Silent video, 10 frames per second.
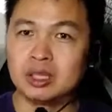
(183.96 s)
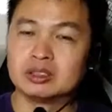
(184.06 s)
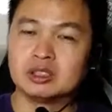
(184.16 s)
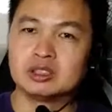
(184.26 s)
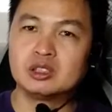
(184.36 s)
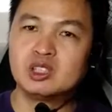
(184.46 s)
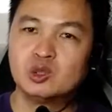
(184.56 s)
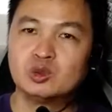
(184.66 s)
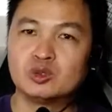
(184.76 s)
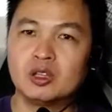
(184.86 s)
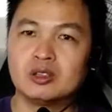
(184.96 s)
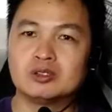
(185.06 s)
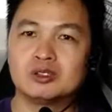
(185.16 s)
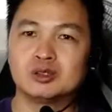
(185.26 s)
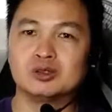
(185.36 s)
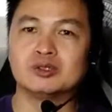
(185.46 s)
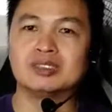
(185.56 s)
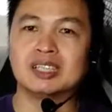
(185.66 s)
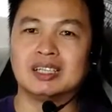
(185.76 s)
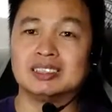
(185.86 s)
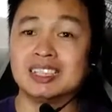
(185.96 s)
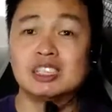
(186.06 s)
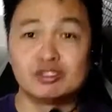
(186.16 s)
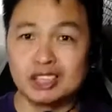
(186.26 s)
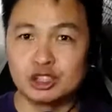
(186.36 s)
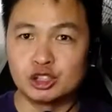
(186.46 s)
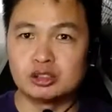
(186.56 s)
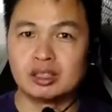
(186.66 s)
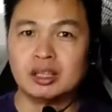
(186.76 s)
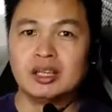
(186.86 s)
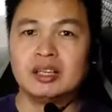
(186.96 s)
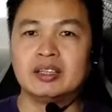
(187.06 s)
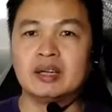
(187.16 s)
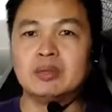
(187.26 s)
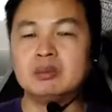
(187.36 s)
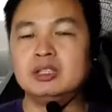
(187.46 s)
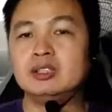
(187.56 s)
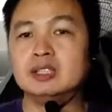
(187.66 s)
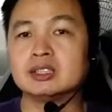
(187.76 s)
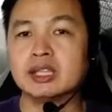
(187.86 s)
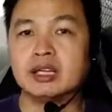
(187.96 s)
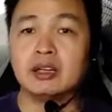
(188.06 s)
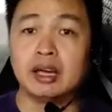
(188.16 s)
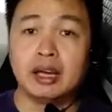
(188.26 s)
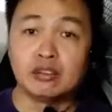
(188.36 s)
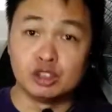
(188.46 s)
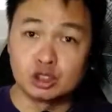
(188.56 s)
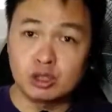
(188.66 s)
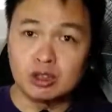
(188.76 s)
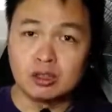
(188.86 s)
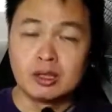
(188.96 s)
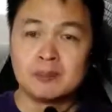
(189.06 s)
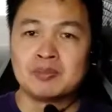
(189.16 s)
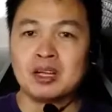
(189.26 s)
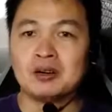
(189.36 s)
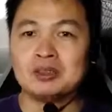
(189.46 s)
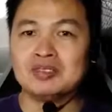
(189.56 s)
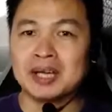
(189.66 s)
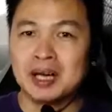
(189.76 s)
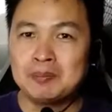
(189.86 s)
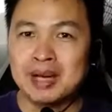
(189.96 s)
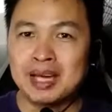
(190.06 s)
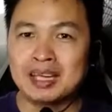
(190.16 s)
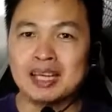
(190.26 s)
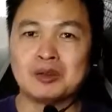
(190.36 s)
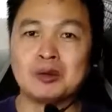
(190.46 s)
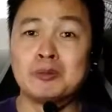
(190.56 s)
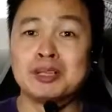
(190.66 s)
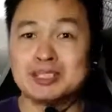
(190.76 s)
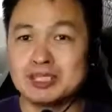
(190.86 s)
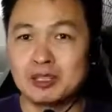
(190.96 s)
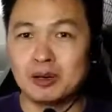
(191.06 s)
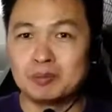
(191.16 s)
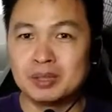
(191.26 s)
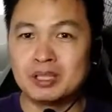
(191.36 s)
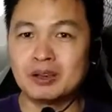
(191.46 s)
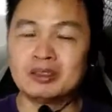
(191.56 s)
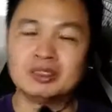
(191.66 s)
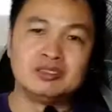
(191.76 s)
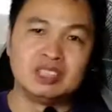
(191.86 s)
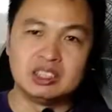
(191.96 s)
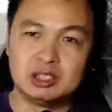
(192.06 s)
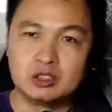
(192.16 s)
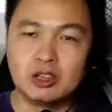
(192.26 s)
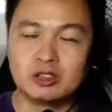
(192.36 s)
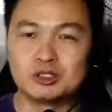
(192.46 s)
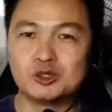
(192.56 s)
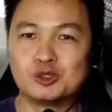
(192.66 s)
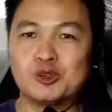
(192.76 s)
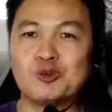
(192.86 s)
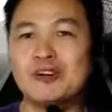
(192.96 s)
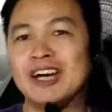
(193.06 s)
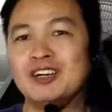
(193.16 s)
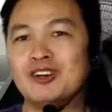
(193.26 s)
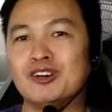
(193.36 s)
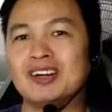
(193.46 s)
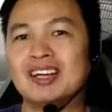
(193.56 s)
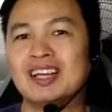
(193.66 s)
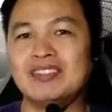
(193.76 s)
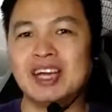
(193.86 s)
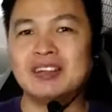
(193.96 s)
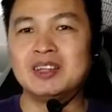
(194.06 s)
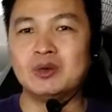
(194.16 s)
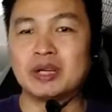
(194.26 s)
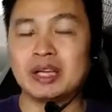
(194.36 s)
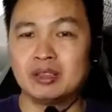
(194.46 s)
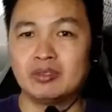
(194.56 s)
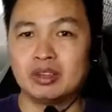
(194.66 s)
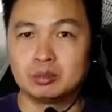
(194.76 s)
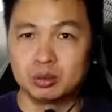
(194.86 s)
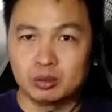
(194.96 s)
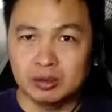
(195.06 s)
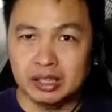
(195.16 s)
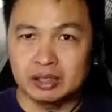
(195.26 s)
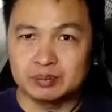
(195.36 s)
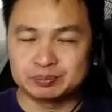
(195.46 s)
but still not to uh, satisfaction, then maybe they just get an average score. Or if they come back and the homework is incomplete, or if they did not do homework at all, then they will get a very poor grade.